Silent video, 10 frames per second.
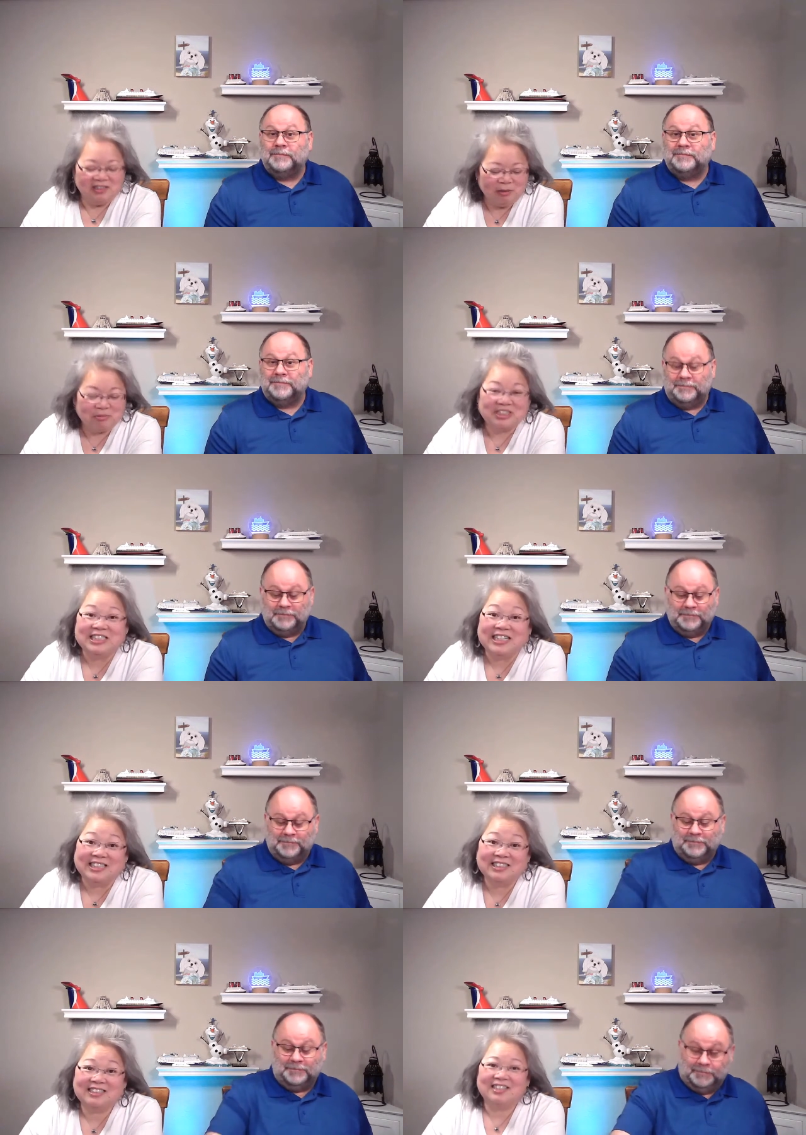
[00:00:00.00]
Speaker 1: number
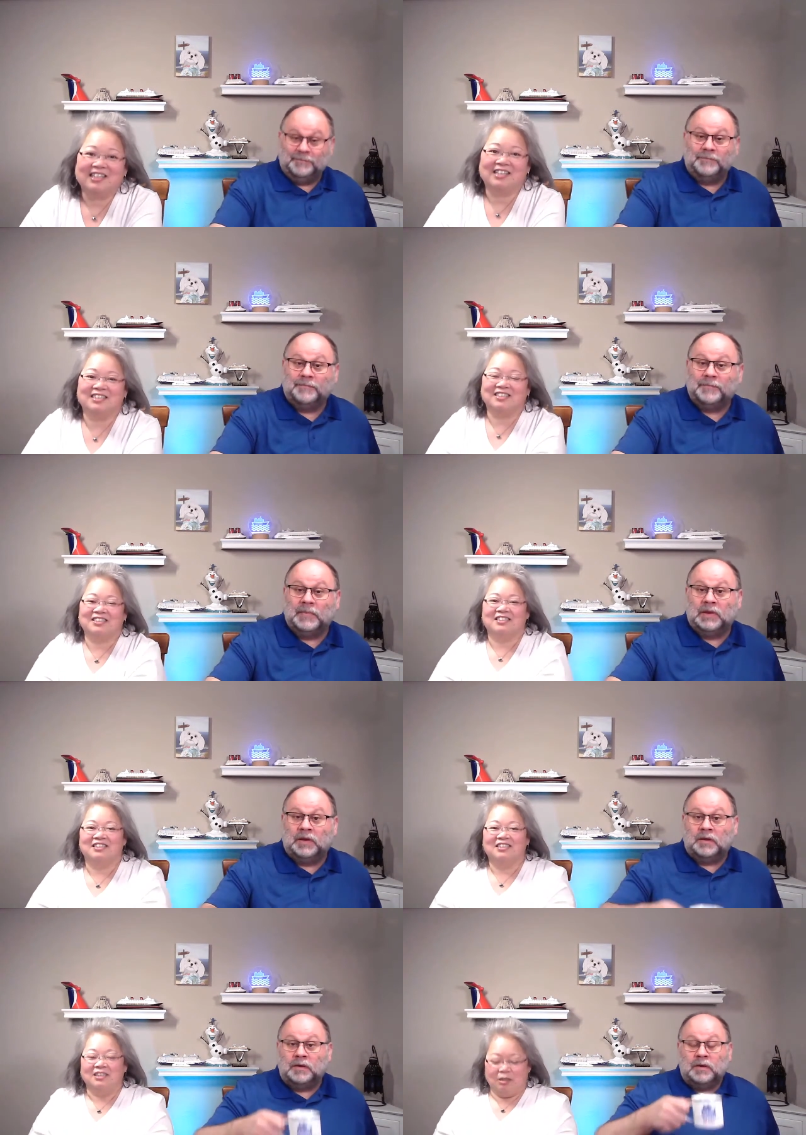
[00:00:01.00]
six is
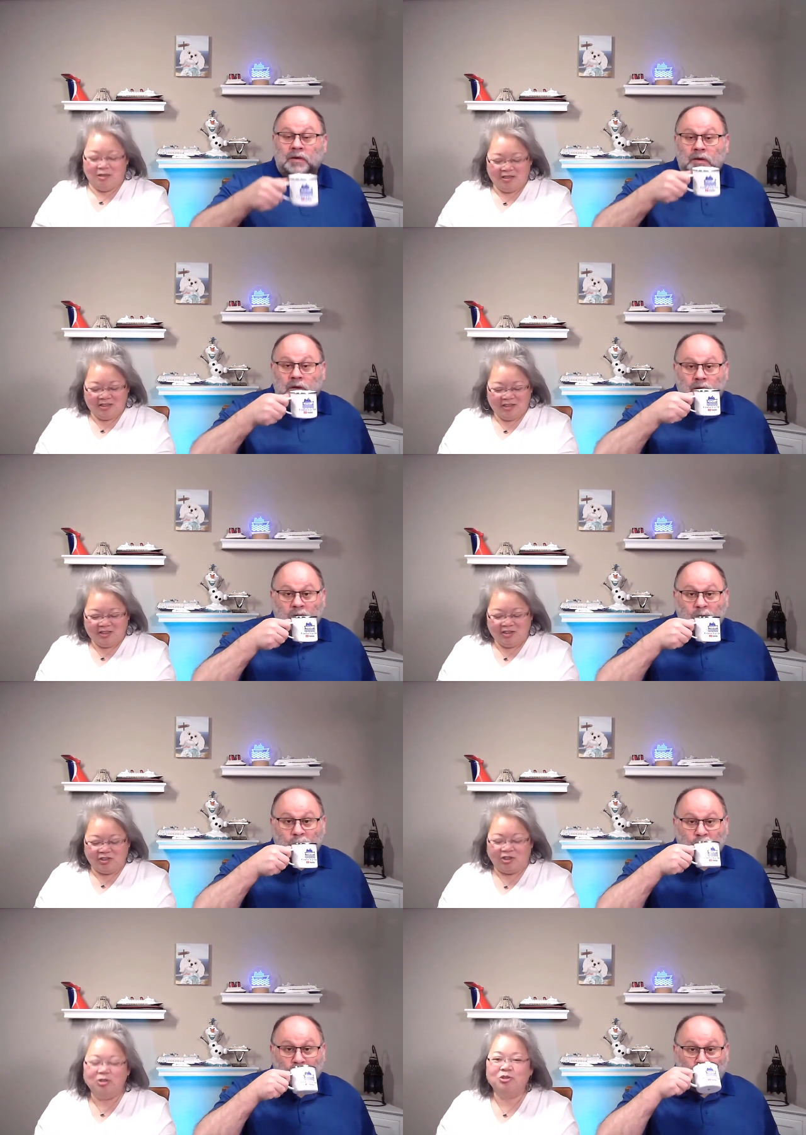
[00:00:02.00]

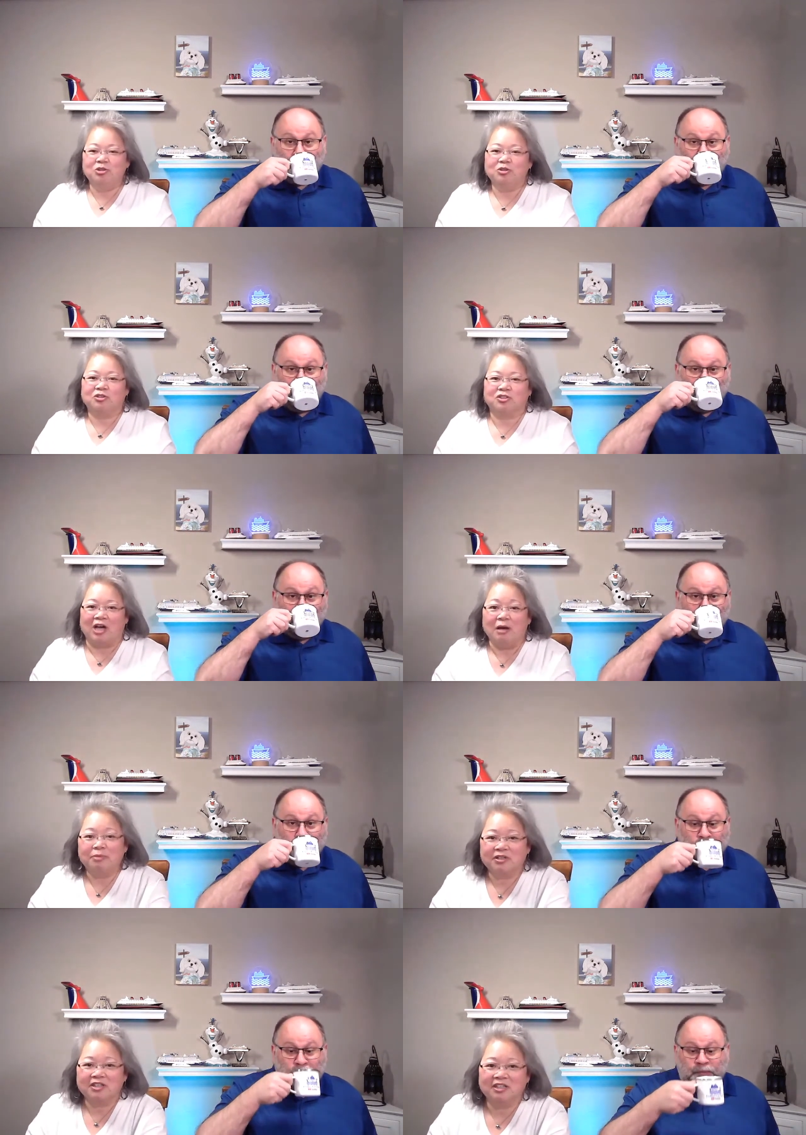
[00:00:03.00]
do
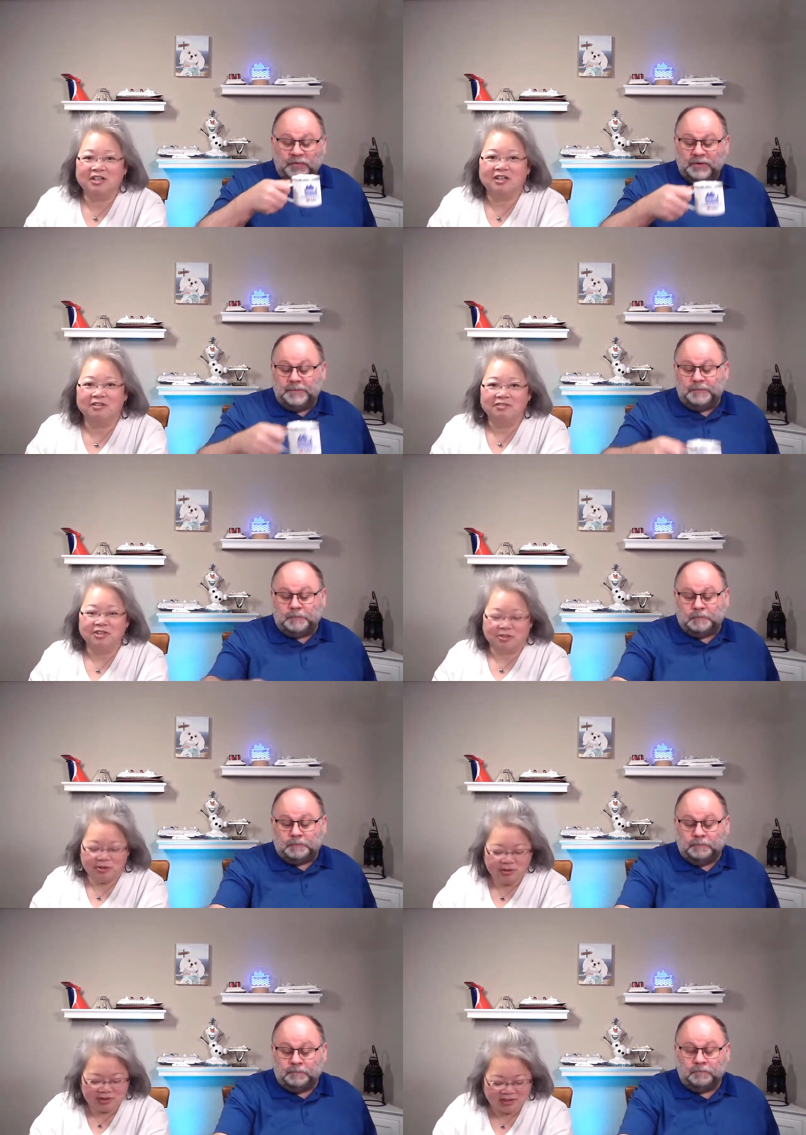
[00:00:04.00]
scrapbooking of your
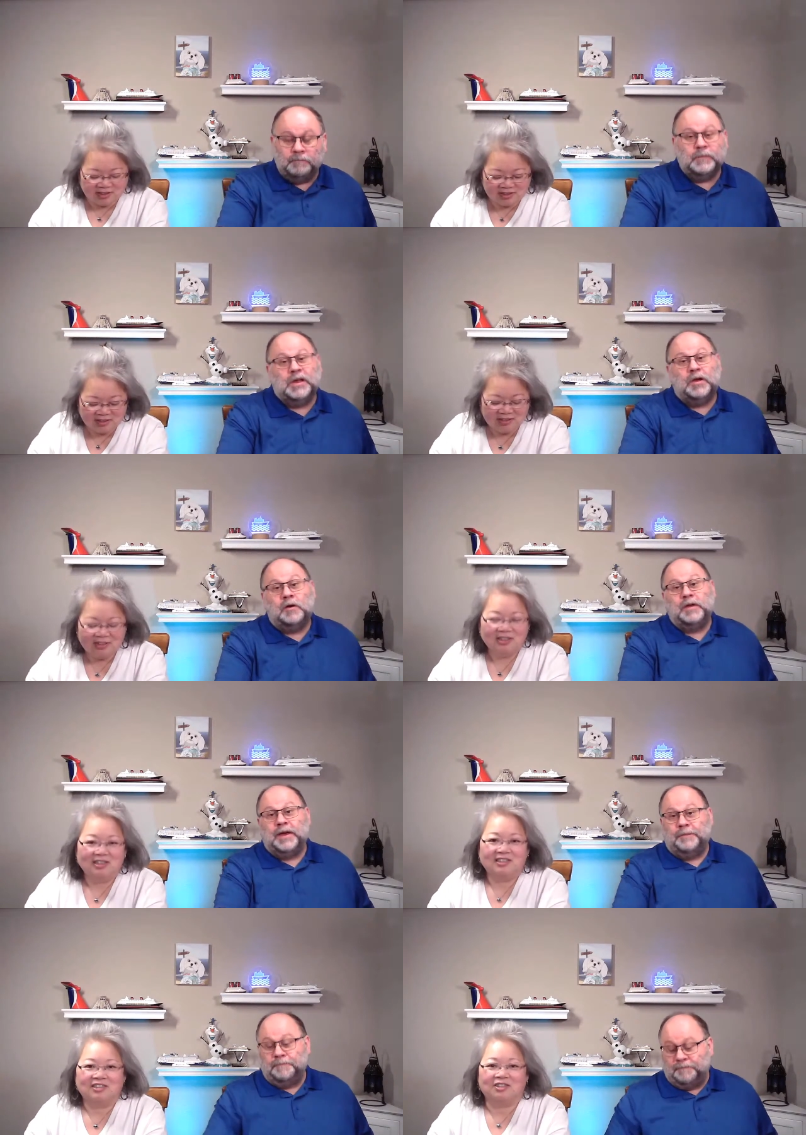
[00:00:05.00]
cruises. Oh, yeah.
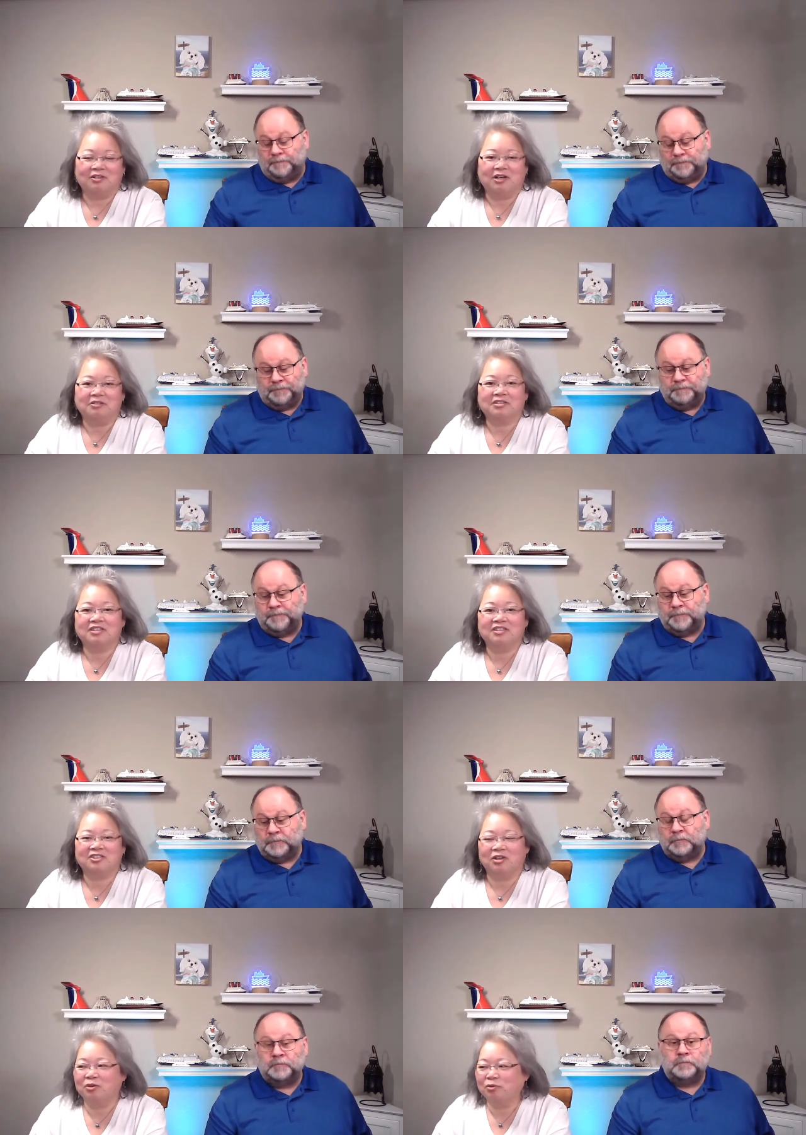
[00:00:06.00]
So I was going to
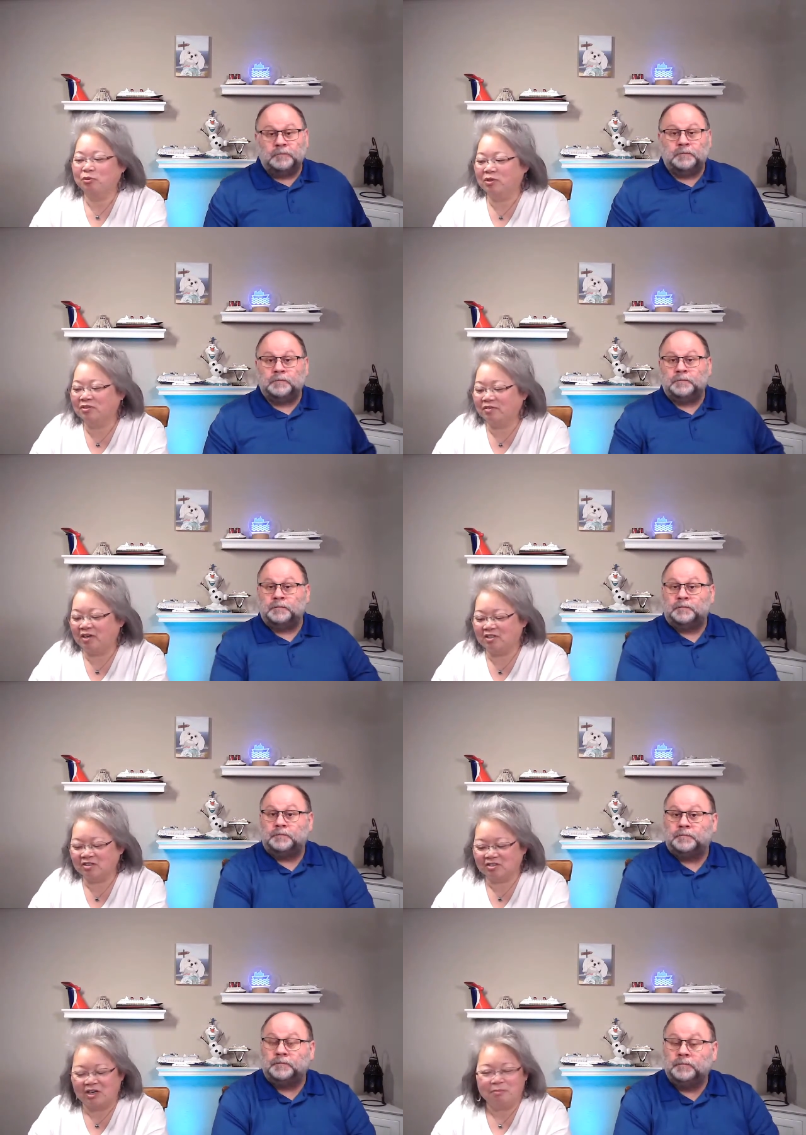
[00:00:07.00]
show one of our
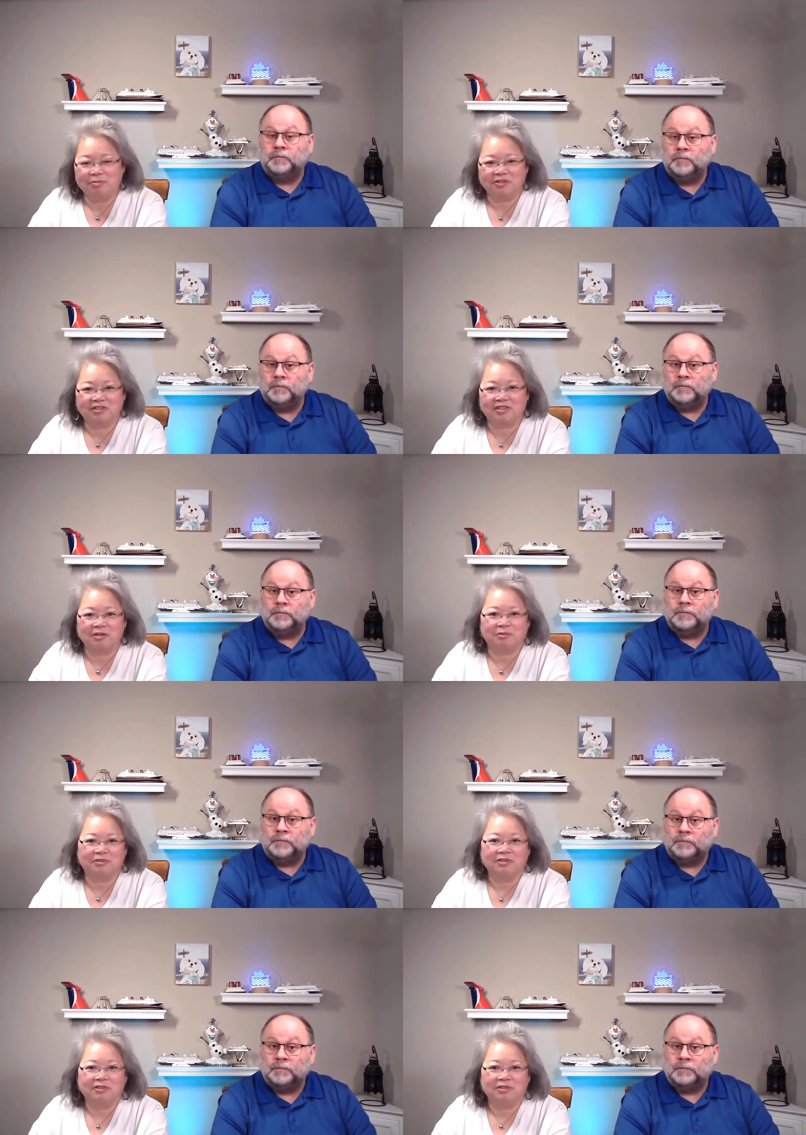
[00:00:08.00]
scrapbooks that